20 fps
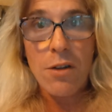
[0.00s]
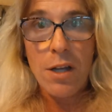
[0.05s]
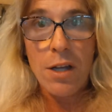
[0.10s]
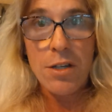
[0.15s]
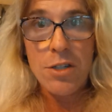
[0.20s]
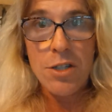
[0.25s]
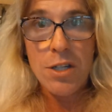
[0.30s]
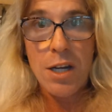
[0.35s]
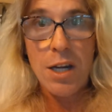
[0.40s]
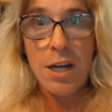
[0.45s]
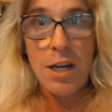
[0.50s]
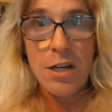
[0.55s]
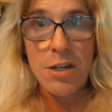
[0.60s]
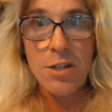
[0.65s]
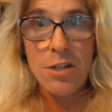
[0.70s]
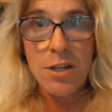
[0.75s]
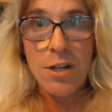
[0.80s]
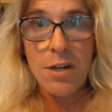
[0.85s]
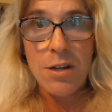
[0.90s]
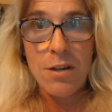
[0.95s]

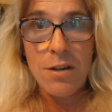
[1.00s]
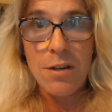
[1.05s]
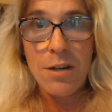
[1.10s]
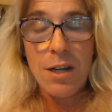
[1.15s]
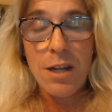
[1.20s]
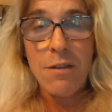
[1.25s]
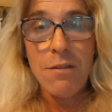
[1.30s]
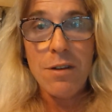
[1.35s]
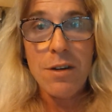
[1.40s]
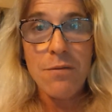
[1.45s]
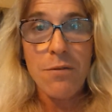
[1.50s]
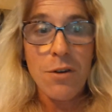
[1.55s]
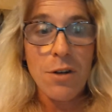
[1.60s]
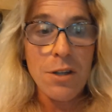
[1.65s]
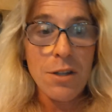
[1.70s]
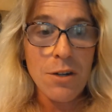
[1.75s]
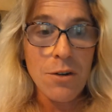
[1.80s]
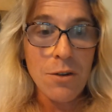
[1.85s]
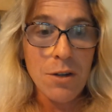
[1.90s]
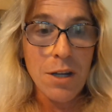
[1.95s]
education, even for
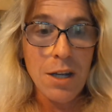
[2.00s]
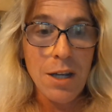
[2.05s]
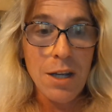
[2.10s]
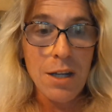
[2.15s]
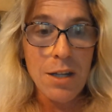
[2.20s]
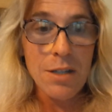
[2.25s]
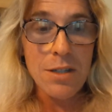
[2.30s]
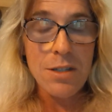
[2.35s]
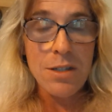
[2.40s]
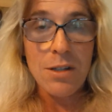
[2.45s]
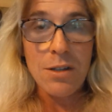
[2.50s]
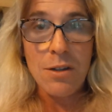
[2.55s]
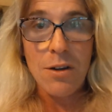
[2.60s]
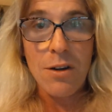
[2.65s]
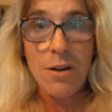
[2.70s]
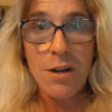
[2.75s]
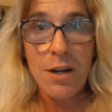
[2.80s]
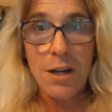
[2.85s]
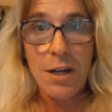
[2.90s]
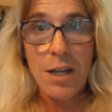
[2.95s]
little kids to
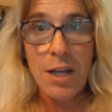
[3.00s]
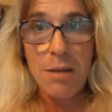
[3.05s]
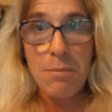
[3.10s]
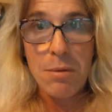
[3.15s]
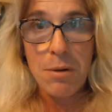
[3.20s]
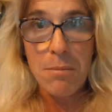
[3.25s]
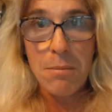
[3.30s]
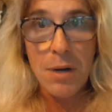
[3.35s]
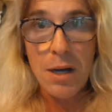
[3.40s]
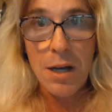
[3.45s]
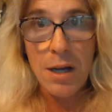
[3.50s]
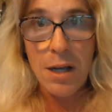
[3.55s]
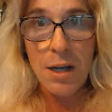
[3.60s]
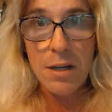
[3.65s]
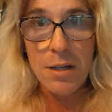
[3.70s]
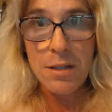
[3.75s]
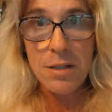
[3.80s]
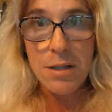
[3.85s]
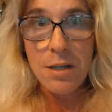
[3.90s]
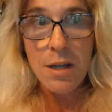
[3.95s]
learn and keep in
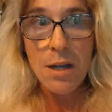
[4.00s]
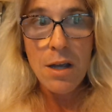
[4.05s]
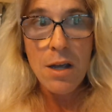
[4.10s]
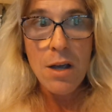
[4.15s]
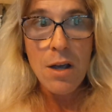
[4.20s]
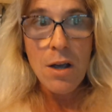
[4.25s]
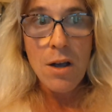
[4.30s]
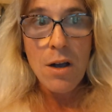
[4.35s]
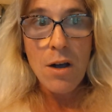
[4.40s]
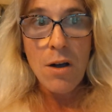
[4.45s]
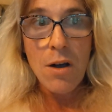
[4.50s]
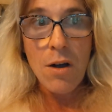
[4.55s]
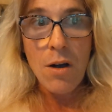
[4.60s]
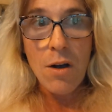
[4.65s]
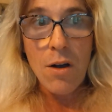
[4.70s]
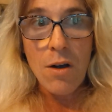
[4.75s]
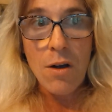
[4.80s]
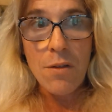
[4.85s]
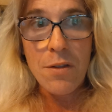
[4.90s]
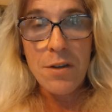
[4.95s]
mind
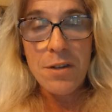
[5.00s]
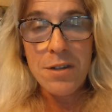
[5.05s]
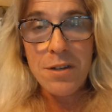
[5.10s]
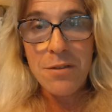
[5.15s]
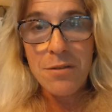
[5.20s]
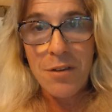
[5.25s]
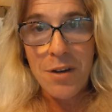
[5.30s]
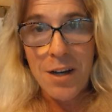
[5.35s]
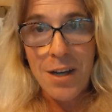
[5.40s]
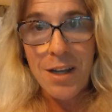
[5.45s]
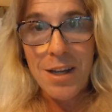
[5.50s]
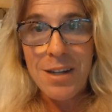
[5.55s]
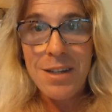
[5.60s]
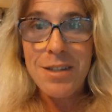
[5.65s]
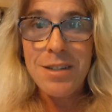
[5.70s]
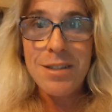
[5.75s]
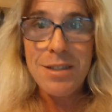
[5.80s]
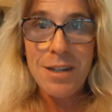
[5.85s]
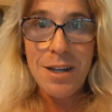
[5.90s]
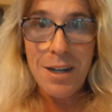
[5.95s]
all the divine
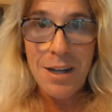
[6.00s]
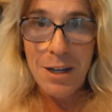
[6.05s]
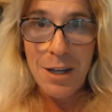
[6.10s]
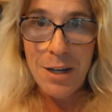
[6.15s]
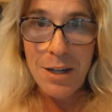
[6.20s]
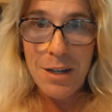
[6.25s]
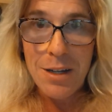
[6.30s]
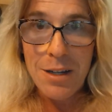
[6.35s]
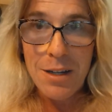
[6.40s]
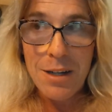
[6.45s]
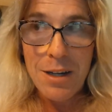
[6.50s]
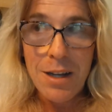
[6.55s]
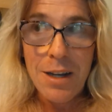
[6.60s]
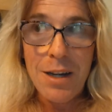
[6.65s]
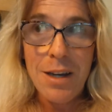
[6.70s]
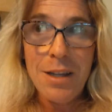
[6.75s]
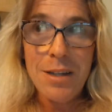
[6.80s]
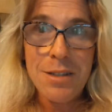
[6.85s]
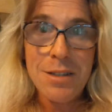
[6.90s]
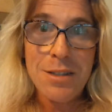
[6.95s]
design. It
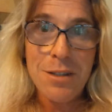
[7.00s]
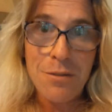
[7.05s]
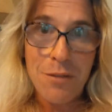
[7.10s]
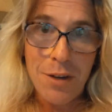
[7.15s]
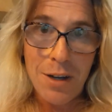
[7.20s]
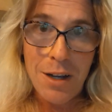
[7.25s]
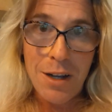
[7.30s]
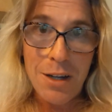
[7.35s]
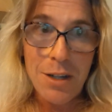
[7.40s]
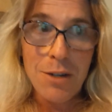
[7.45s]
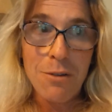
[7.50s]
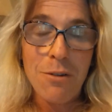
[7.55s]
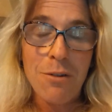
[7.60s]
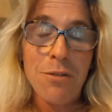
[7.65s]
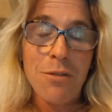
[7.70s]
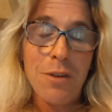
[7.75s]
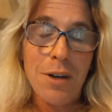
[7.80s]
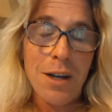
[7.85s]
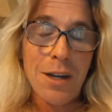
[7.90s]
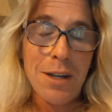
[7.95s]
is divine. You will
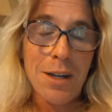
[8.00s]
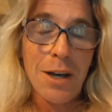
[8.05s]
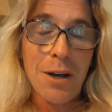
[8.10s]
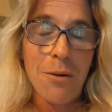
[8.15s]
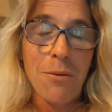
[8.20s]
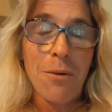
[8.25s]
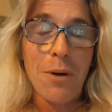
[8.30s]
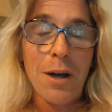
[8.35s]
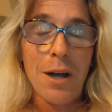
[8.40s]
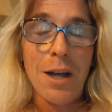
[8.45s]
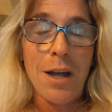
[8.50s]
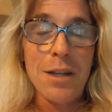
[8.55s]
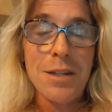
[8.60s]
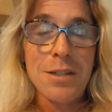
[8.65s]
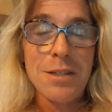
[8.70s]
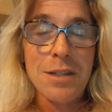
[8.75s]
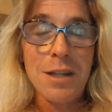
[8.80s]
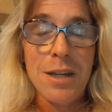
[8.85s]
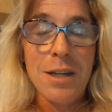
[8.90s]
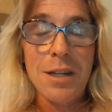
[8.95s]
find out why I
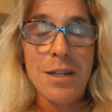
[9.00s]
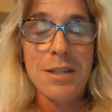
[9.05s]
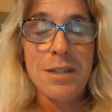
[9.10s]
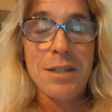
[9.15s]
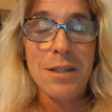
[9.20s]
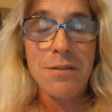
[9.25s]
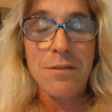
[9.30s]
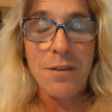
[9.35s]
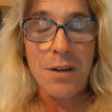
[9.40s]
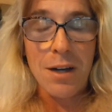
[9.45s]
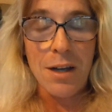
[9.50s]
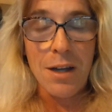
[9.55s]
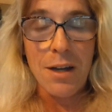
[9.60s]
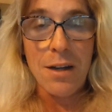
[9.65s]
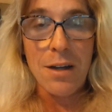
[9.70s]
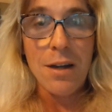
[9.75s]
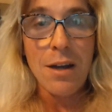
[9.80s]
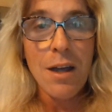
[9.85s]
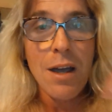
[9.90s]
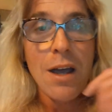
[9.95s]
say divine.
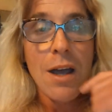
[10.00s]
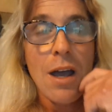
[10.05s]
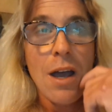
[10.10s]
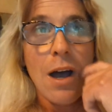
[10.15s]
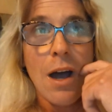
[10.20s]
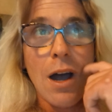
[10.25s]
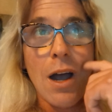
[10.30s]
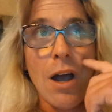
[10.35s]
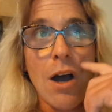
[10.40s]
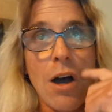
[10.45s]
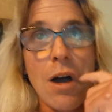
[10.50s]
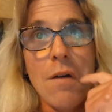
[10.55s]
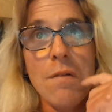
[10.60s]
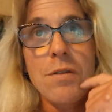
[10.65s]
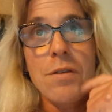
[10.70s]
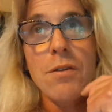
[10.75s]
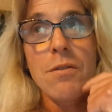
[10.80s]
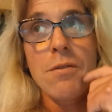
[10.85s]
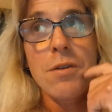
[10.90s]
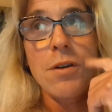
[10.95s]
I
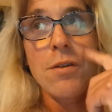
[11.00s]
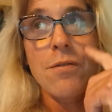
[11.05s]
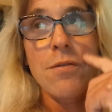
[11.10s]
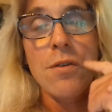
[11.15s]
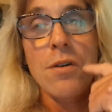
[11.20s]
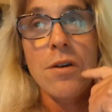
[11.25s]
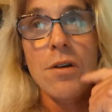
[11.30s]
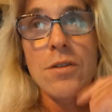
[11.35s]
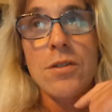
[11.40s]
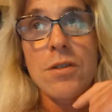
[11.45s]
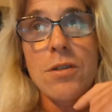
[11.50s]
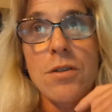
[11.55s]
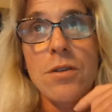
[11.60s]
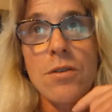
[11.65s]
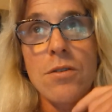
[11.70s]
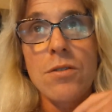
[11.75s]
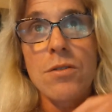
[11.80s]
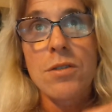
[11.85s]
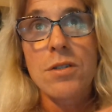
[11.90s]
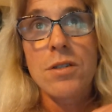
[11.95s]
often refer
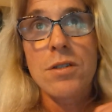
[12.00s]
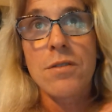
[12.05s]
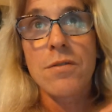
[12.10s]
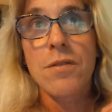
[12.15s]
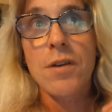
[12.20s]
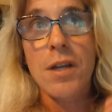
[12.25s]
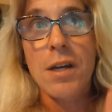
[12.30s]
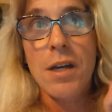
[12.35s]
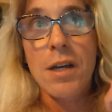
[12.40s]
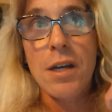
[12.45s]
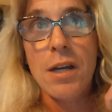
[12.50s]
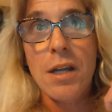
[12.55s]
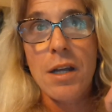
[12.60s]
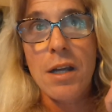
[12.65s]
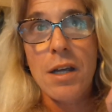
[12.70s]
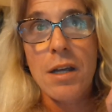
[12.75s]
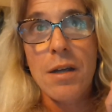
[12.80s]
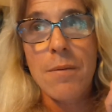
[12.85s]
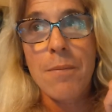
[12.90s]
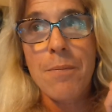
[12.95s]
to
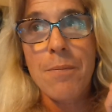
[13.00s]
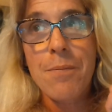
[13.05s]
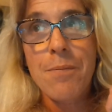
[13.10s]
divinity.